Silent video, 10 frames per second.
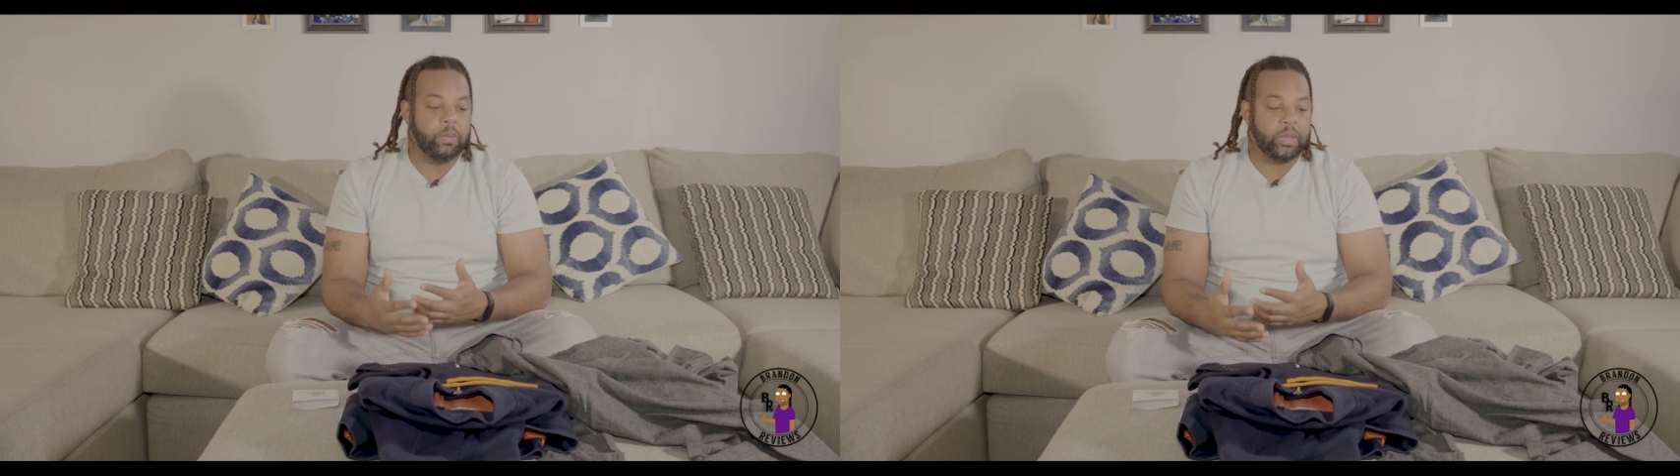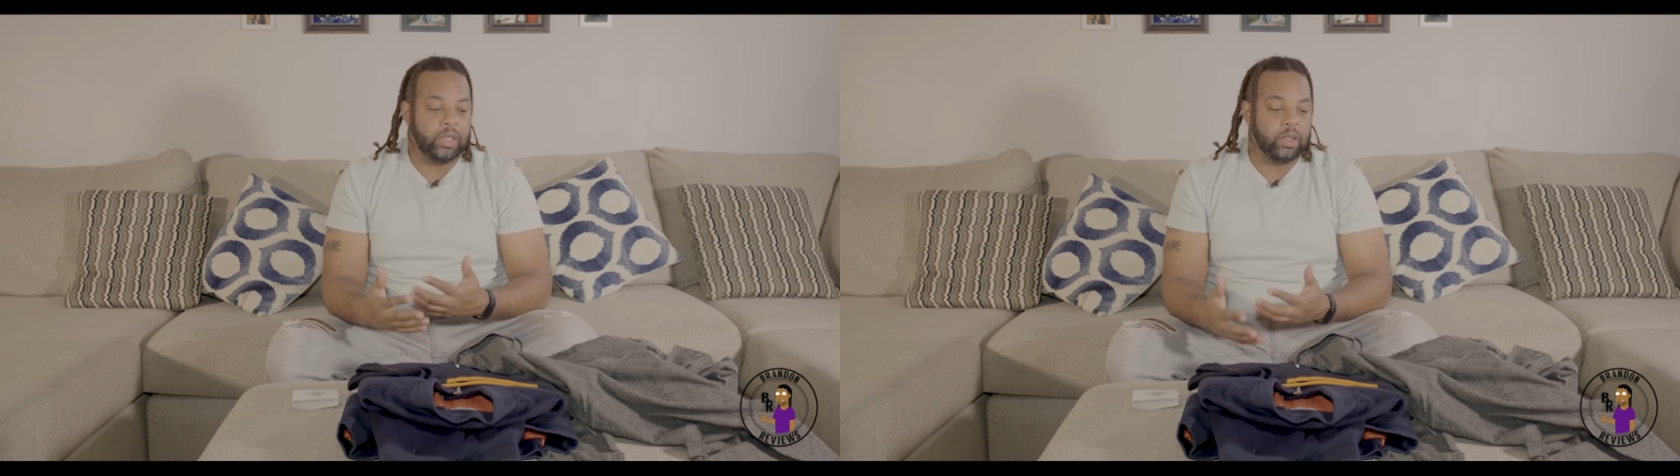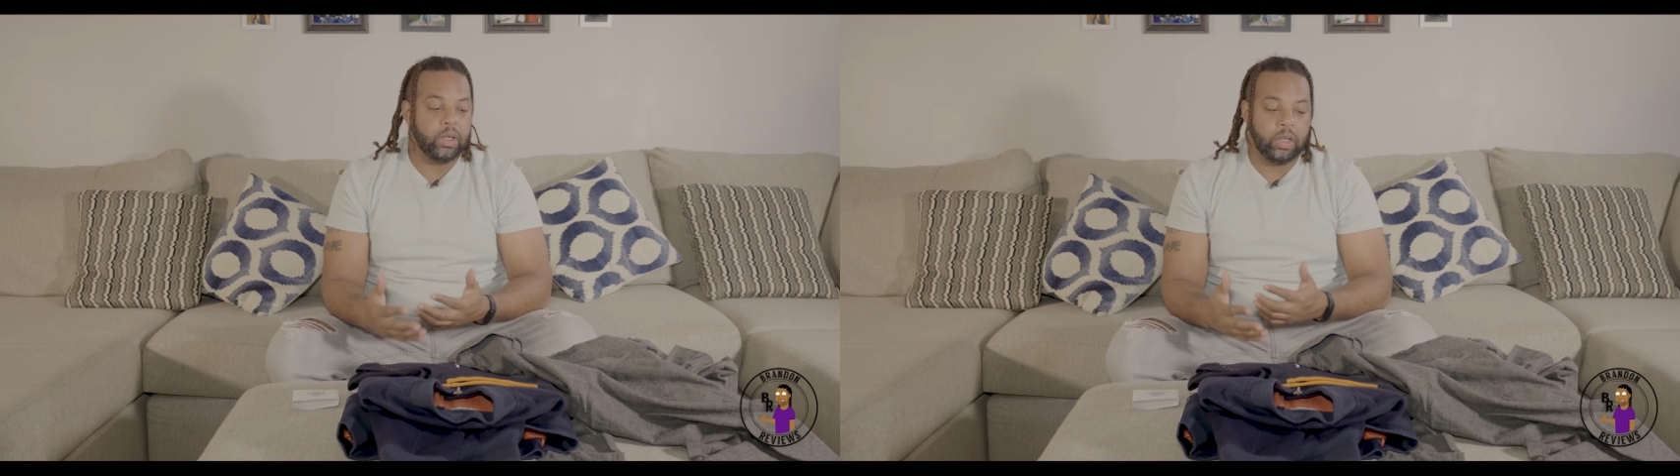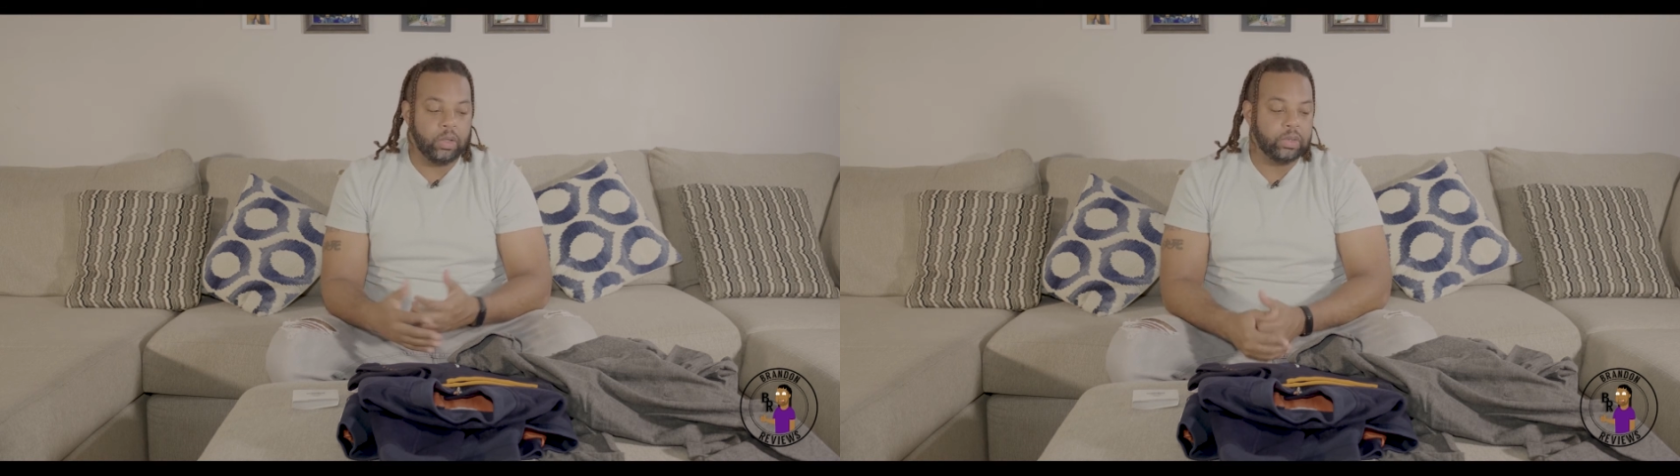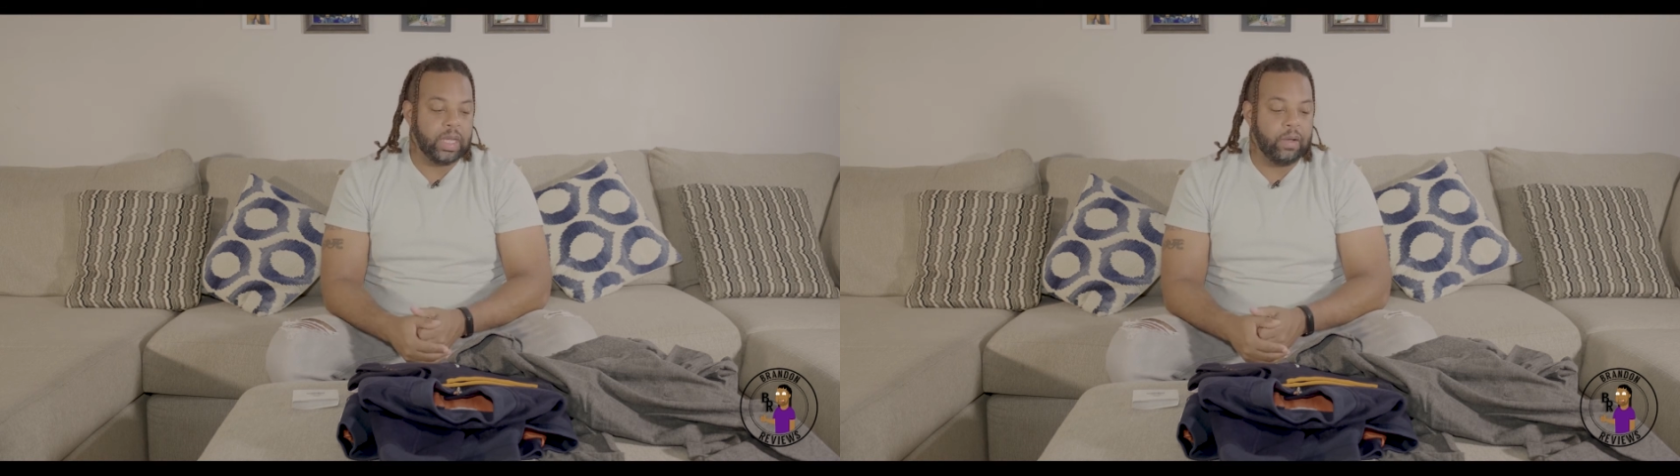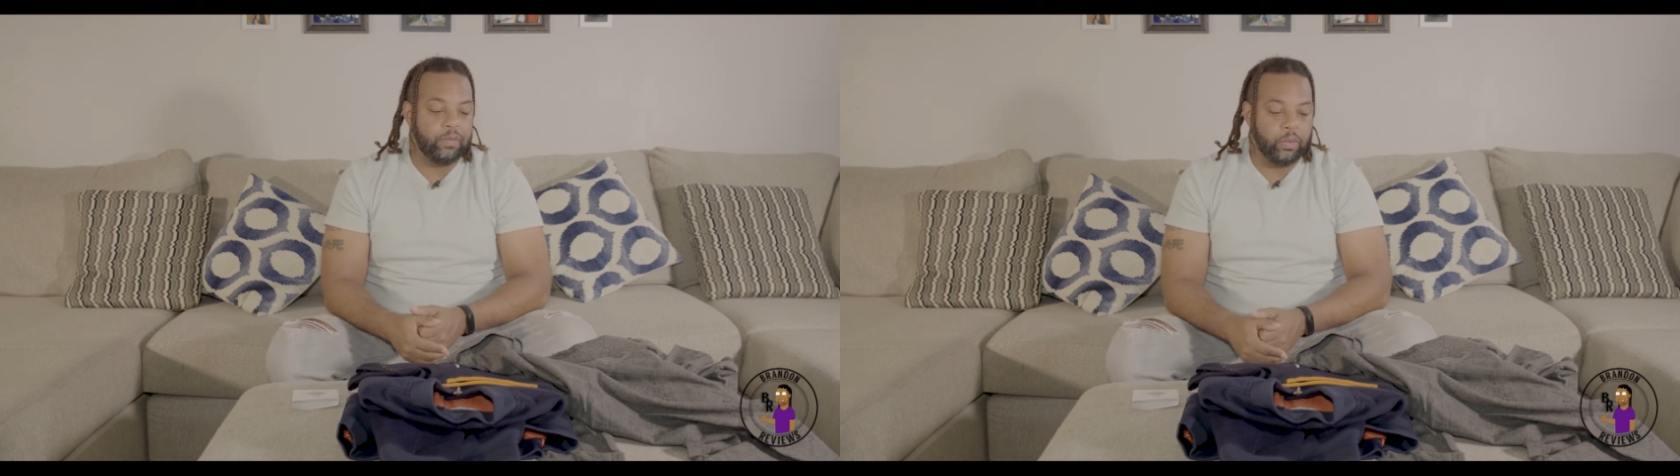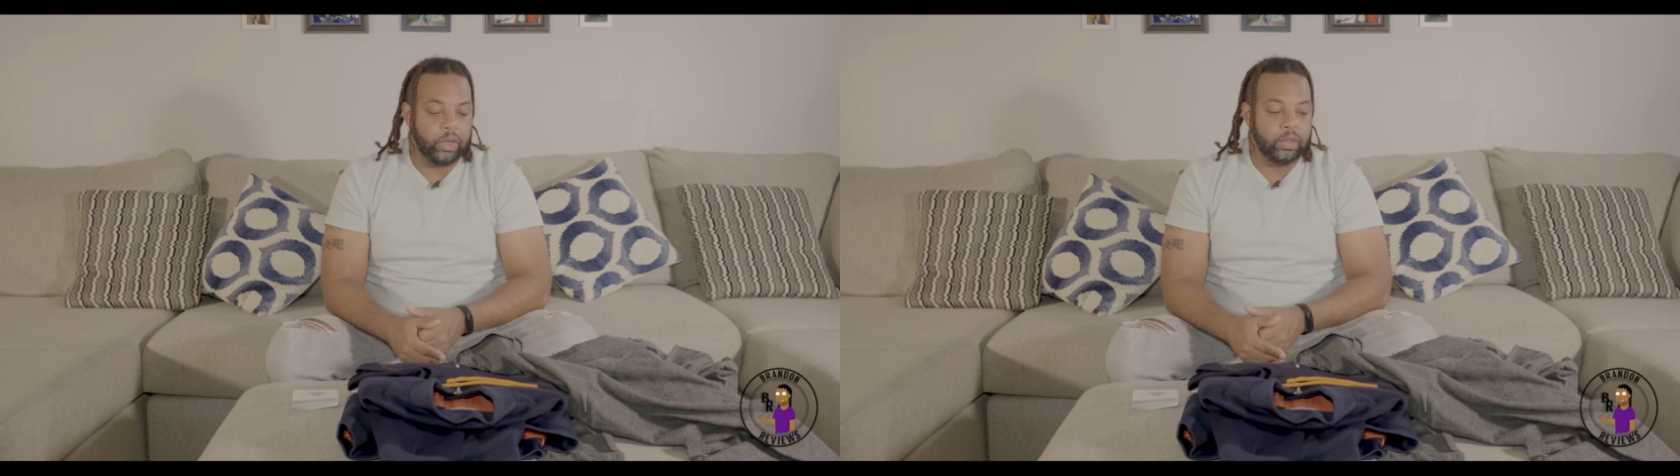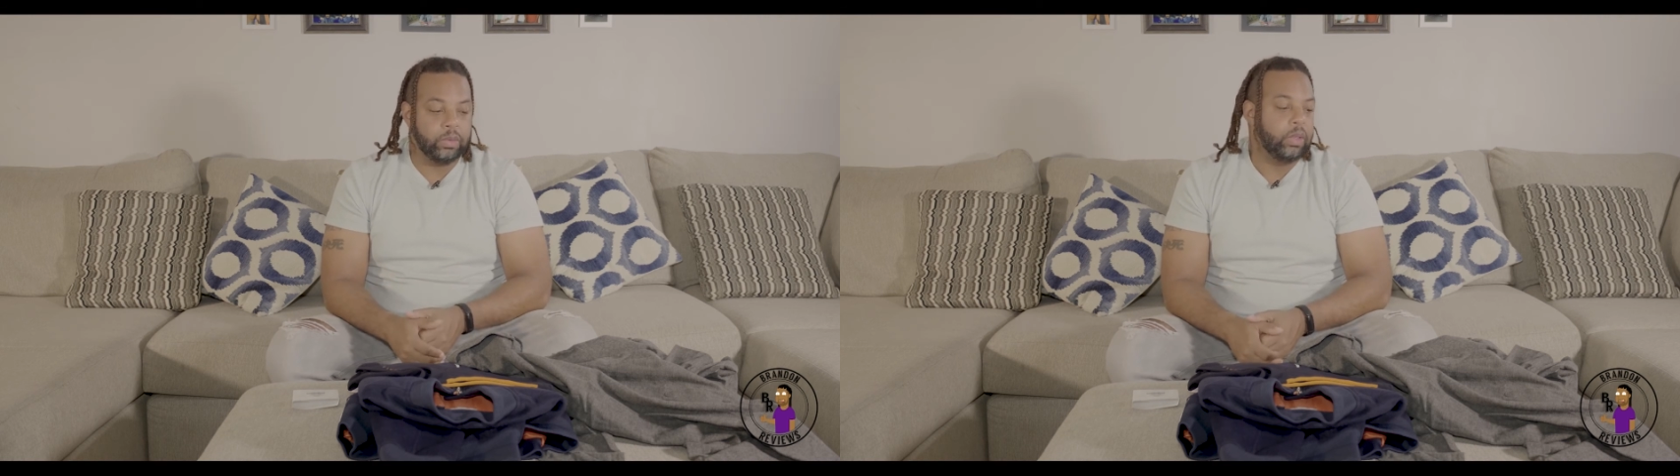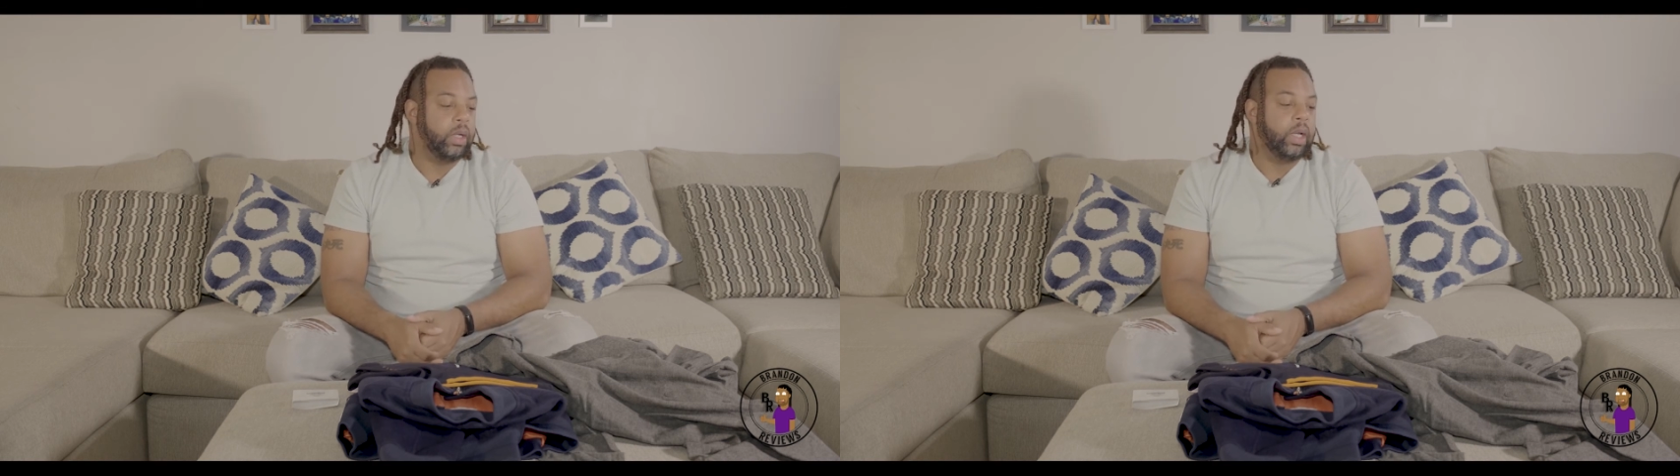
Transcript: pick your clothes out for you